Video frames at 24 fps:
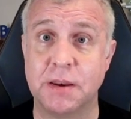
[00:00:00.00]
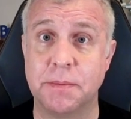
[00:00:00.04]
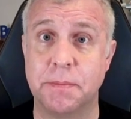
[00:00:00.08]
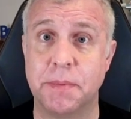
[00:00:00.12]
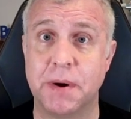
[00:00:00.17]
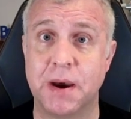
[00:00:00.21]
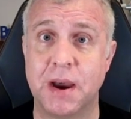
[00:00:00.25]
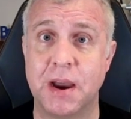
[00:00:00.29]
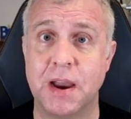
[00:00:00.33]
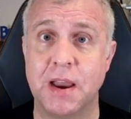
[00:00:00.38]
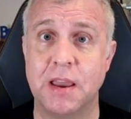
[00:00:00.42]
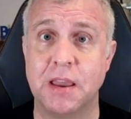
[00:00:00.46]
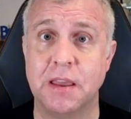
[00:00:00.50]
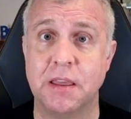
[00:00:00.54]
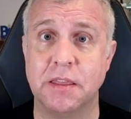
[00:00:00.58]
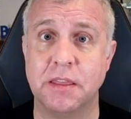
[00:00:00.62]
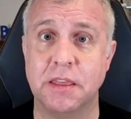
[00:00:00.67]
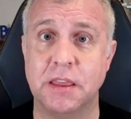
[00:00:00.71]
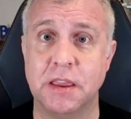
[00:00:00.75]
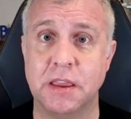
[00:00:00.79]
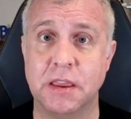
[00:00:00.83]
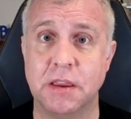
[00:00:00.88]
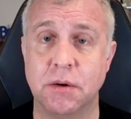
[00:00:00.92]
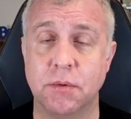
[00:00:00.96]
by
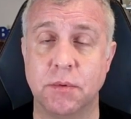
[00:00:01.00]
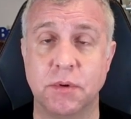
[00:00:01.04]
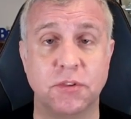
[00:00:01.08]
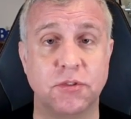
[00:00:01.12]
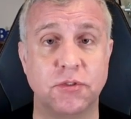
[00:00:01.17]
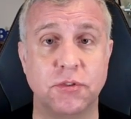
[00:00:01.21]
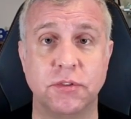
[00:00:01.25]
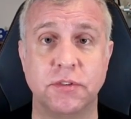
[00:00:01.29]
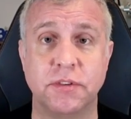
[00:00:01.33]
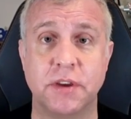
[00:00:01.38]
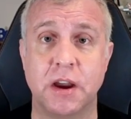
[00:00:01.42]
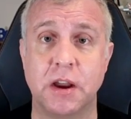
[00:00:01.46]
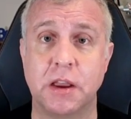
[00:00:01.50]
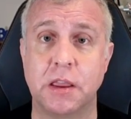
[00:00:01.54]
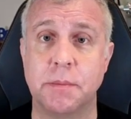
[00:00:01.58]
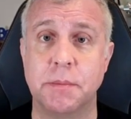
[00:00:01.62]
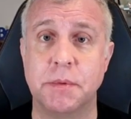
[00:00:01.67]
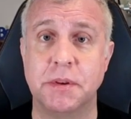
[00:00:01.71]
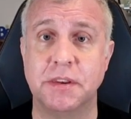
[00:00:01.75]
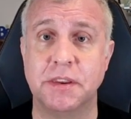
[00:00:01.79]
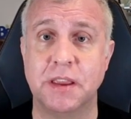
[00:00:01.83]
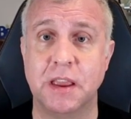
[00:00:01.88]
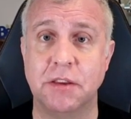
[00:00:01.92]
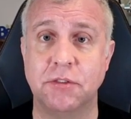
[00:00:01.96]
the original
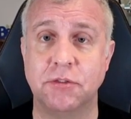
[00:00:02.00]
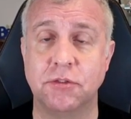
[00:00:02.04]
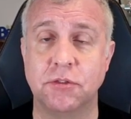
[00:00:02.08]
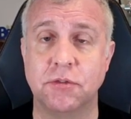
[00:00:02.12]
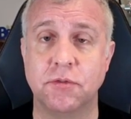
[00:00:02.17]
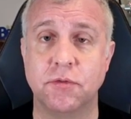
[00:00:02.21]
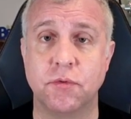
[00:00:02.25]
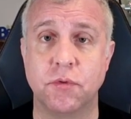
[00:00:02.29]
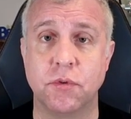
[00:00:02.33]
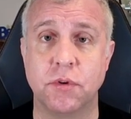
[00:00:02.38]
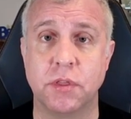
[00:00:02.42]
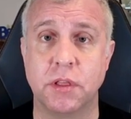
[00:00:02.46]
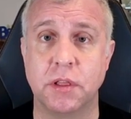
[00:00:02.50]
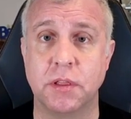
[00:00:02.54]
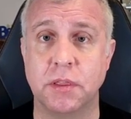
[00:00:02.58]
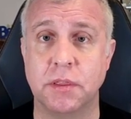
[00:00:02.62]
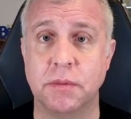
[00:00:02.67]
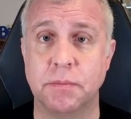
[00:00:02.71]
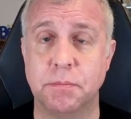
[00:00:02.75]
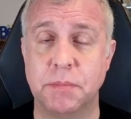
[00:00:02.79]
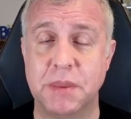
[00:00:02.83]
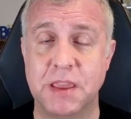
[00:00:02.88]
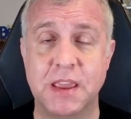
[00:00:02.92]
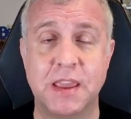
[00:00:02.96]
documentation for the
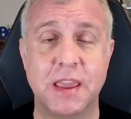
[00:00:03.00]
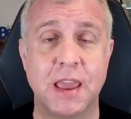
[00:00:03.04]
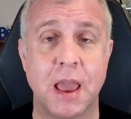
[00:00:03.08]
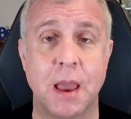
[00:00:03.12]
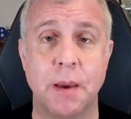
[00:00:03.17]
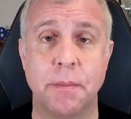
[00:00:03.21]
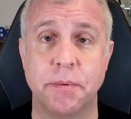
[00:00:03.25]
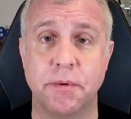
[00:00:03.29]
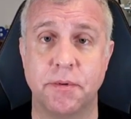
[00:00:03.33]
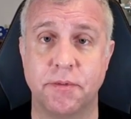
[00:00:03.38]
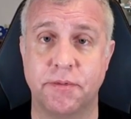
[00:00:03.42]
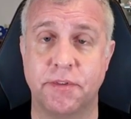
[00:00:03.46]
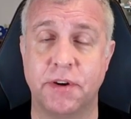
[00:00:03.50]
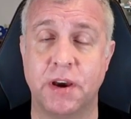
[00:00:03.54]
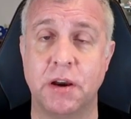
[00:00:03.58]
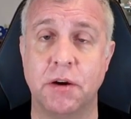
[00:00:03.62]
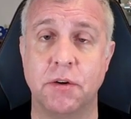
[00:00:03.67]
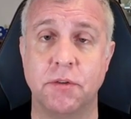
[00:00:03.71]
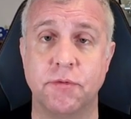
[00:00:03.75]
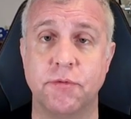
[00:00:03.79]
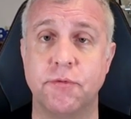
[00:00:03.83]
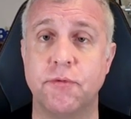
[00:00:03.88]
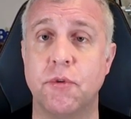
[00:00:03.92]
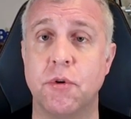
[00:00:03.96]
PCAP
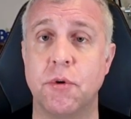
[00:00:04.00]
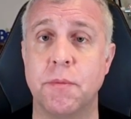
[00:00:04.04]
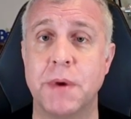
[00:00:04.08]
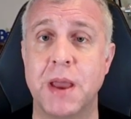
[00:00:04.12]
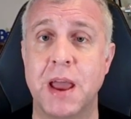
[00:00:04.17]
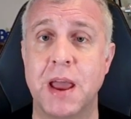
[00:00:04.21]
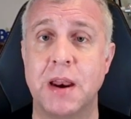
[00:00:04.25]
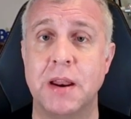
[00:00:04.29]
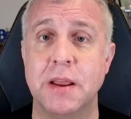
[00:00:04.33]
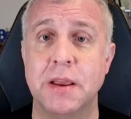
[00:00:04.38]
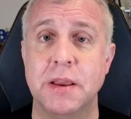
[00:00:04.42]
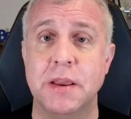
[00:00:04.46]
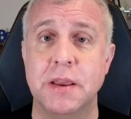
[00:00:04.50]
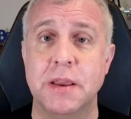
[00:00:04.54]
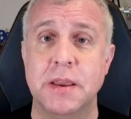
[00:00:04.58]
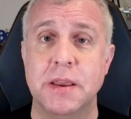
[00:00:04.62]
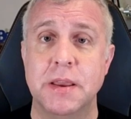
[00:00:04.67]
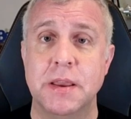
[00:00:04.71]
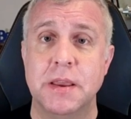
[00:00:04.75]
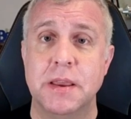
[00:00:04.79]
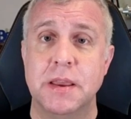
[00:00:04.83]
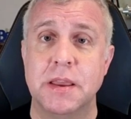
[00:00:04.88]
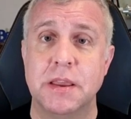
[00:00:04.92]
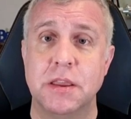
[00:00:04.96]
file format,
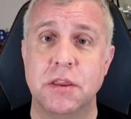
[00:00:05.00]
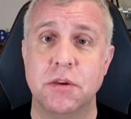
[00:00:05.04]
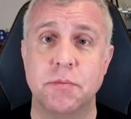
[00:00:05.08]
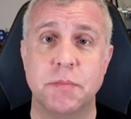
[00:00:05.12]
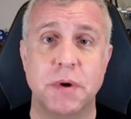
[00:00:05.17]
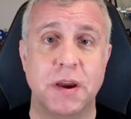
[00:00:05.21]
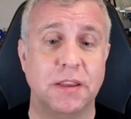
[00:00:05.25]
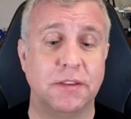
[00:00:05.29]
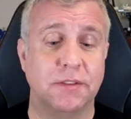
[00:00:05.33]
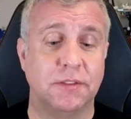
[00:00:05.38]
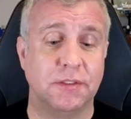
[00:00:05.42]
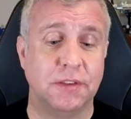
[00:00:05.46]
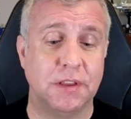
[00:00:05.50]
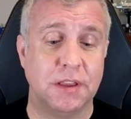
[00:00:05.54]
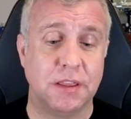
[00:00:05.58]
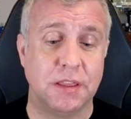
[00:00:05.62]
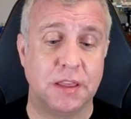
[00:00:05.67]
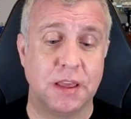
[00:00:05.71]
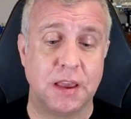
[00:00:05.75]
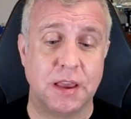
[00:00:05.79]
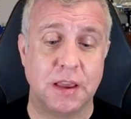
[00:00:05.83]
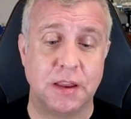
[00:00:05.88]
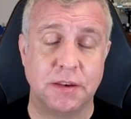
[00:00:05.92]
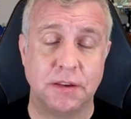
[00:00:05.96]
you might see
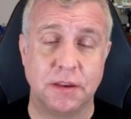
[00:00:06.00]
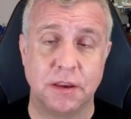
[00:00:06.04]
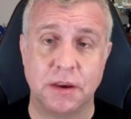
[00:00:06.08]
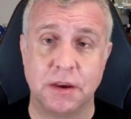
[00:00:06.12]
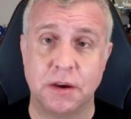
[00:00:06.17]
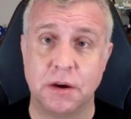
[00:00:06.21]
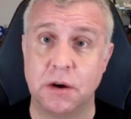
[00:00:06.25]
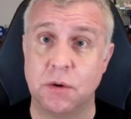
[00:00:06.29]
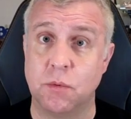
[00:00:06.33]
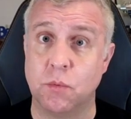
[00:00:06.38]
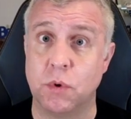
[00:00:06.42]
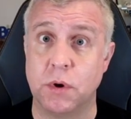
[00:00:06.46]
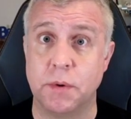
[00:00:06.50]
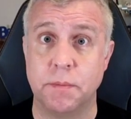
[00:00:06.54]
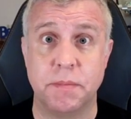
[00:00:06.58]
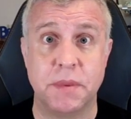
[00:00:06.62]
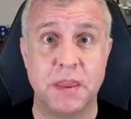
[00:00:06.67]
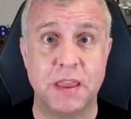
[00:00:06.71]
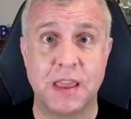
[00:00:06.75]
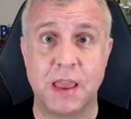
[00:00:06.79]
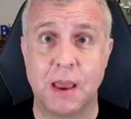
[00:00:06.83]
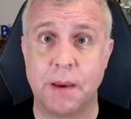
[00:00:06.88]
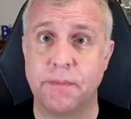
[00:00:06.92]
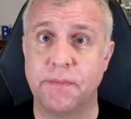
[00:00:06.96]
that uh, one
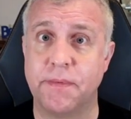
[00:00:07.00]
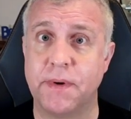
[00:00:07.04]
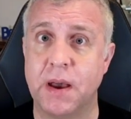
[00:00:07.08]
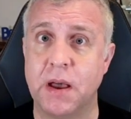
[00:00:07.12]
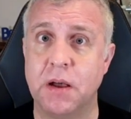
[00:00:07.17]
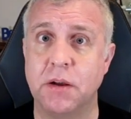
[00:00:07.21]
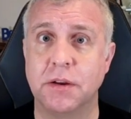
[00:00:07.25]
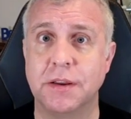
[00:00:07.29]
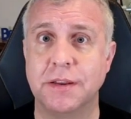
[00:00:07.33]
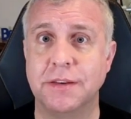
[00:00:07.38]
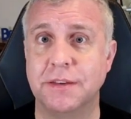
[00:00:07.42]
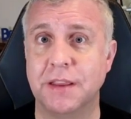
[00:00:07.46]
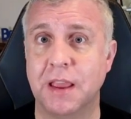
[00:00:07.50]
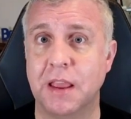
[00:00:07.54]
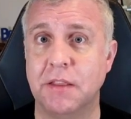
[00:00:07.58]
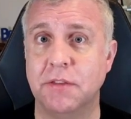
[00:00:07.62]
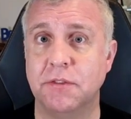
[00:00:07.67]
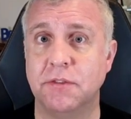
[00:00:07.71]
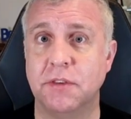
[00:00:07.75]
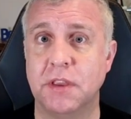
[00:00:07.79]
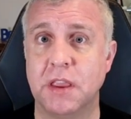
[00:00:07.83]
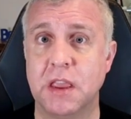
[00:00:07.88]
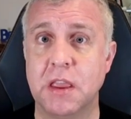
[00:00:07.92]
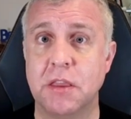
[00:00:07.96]
PCAP file
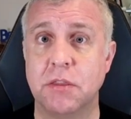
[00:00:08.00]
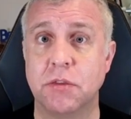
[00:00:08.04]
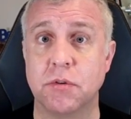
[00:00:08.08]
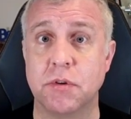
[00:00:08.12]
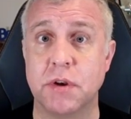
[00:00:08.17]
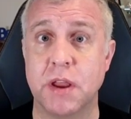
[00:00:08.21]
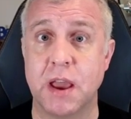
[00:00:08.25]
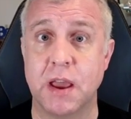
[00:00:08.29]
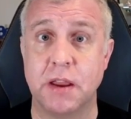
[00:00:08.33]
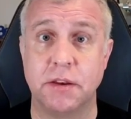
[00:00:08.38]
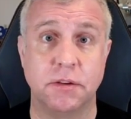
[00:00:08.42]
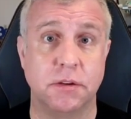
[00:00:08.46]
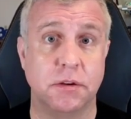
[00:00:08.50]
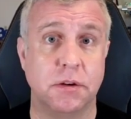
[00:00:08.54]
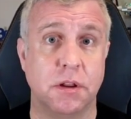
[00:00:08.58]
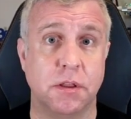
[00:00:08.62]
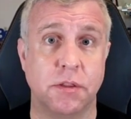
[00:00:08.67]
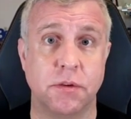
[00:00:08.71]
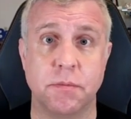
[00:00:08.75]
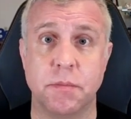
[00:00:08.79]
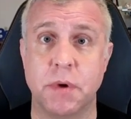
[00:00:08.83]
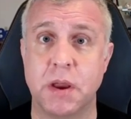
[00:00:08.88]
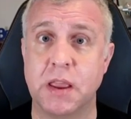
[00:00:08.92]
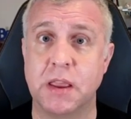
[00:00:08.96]
contains Ethernet,
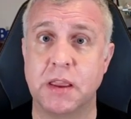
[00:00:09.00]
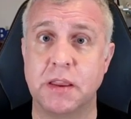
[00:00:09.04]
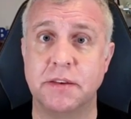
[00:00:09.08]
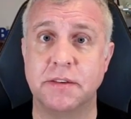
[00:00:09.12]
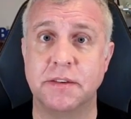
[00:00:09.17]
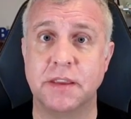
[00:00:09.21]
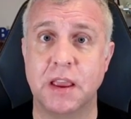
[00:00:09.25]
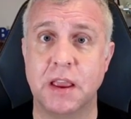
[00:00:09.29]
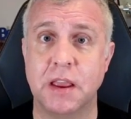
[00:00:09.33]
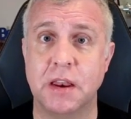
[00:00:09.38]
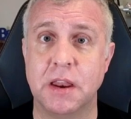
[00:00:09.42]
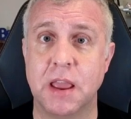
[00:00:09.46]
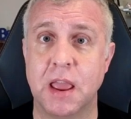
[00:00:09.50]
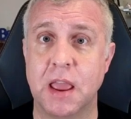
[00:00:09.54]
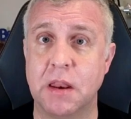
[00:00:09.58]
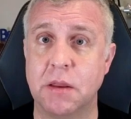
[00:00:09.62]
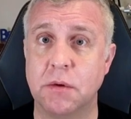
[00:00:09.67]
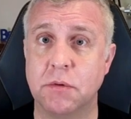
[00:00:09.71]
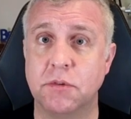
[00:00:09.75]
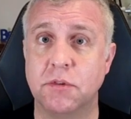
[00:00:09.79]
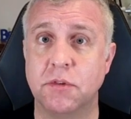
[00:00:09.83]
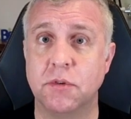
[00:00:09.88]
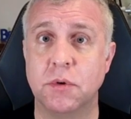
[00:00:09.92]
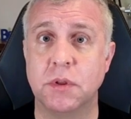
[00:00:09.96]
another might contain
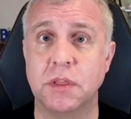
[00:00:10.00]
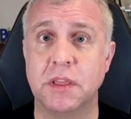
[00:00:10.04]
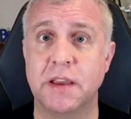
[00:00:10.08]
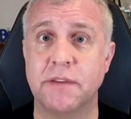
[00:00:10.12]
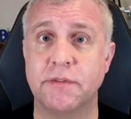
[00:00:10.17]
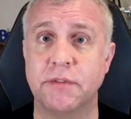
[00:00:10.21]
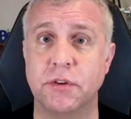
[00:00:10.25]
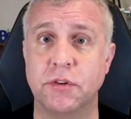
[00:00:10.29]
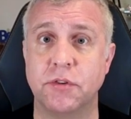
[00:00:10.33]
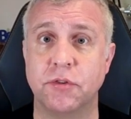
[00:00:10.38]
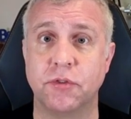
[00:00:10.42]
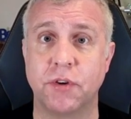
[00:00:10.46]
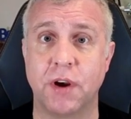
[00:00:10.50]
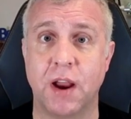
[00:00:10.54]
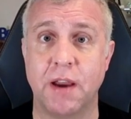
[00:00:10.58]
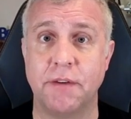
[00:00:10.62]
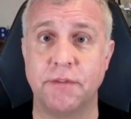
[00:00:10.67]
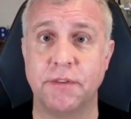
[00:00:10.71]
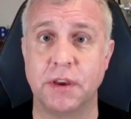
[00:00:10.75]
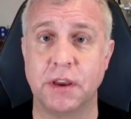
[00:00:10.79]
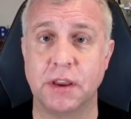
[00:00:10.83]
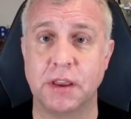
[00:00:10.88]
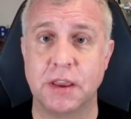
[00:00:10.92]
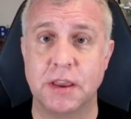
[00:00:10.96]
802.11
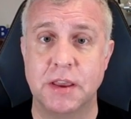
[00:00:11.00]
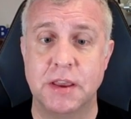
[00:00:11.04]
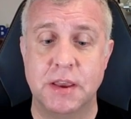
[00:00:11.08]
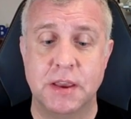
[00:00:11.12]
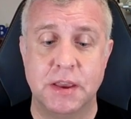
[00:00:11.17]
traffic.